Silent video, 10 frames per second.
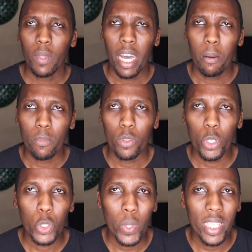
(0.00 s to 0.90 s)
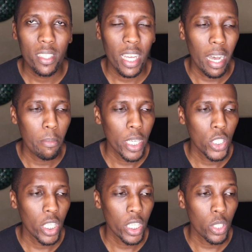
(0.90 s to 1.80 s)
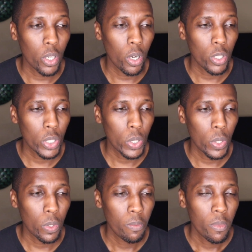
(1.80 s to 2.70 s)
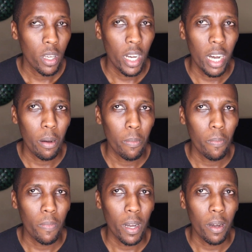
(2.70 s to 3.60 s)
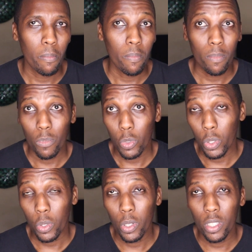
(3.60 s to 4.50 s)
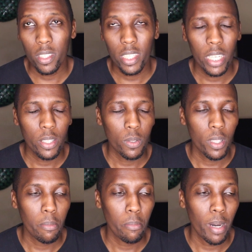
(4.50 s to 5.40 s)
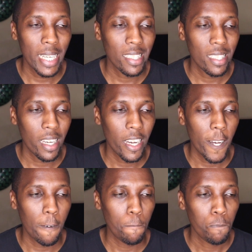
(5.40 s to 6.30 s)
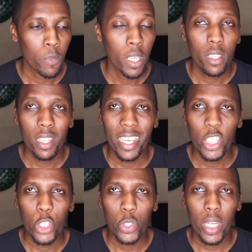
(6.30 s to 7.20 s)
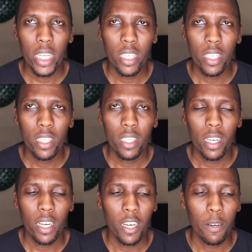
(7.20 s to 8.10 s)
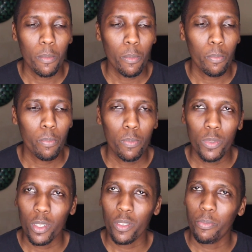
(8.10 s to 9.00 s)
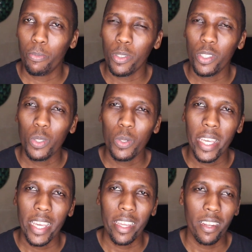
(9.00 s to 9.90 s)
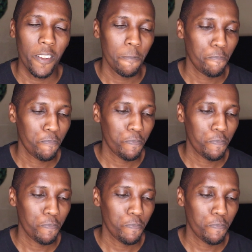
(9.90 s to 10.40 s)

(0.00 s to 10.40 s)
Those ones are majorly also, you could still do them, but they usually sort of put you in